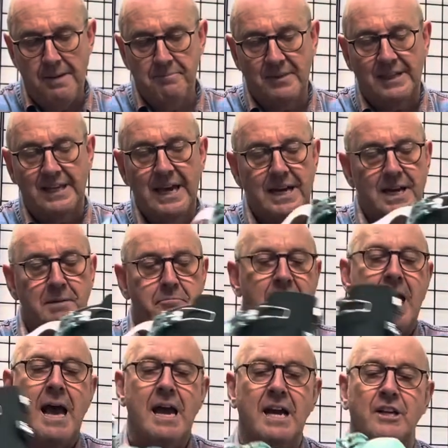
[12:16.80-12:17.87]
Getting
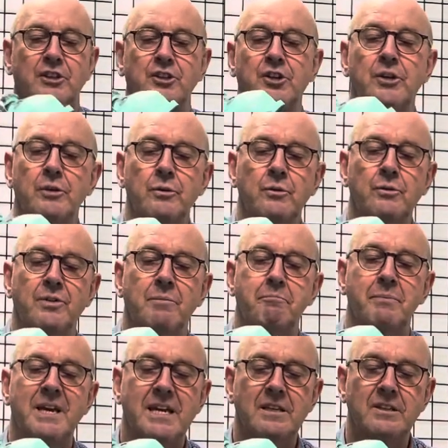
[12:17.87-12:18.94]
back to the
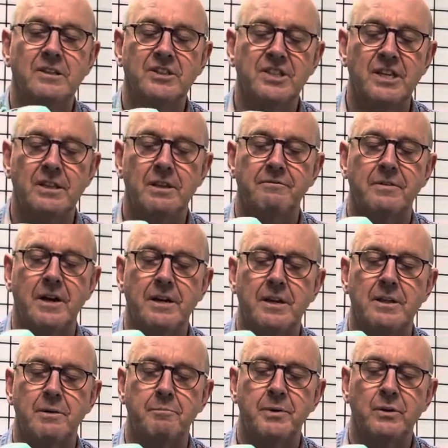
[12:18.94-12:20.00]
pins in the front of
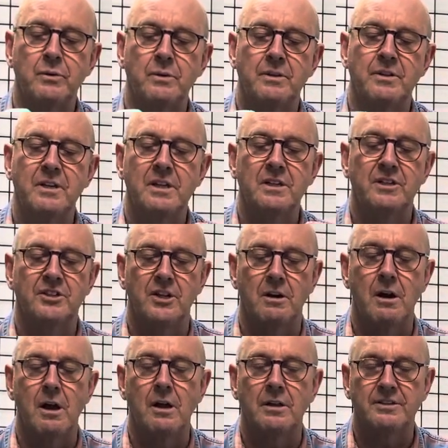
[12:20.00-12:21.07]
the boot, these are
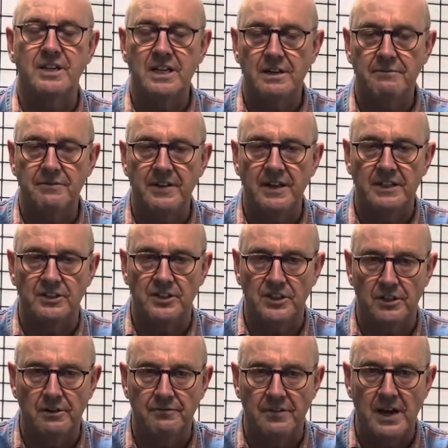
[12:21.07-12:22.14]
all Dynafit
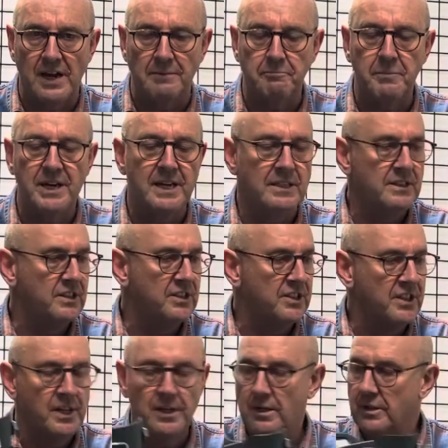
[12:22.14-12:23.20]
certified pins.
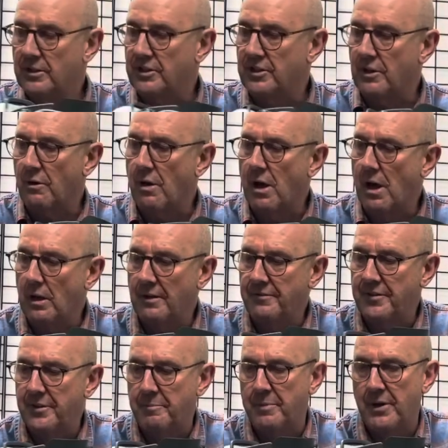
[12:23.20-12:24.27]
So all of
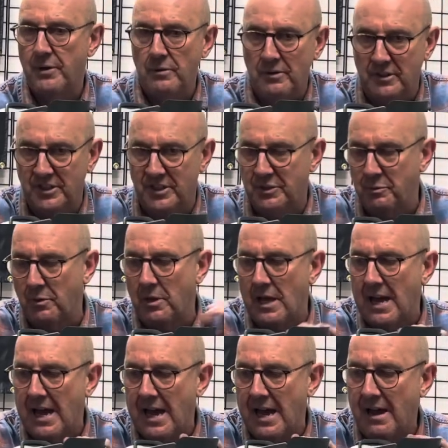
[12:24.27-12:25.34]
the boats will
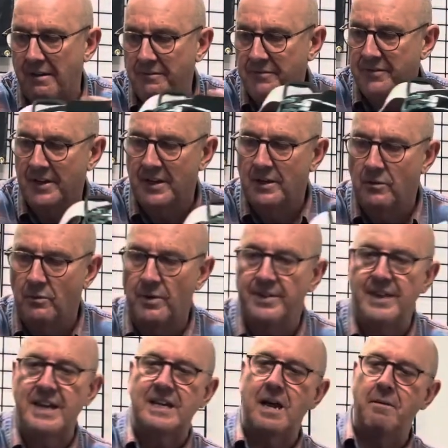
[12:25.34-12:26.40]
have, when
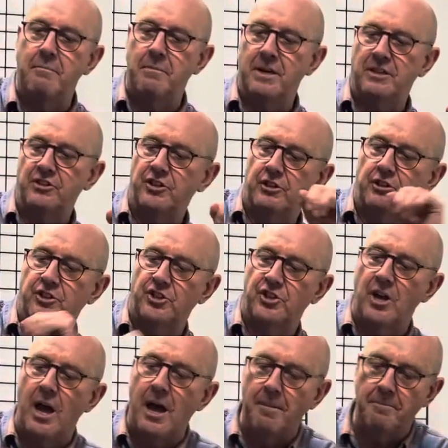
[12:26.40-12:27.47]
they come into your
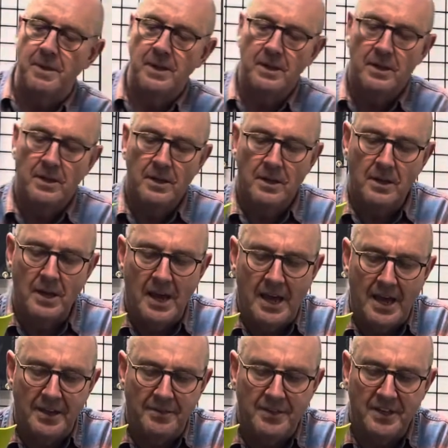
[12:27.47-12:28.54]
shop,
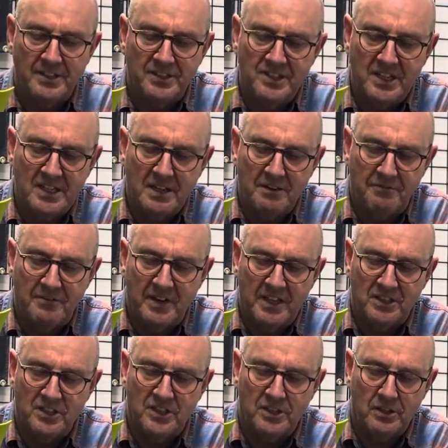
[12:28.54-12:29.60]
the Dynafit
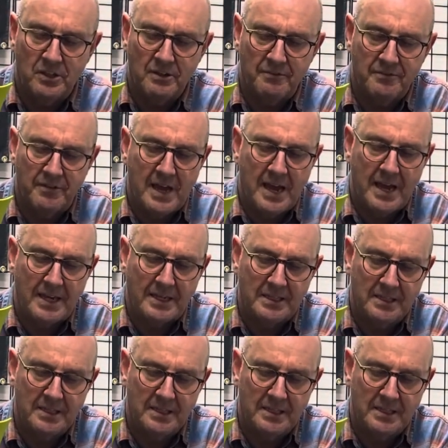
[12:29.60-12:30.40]
certified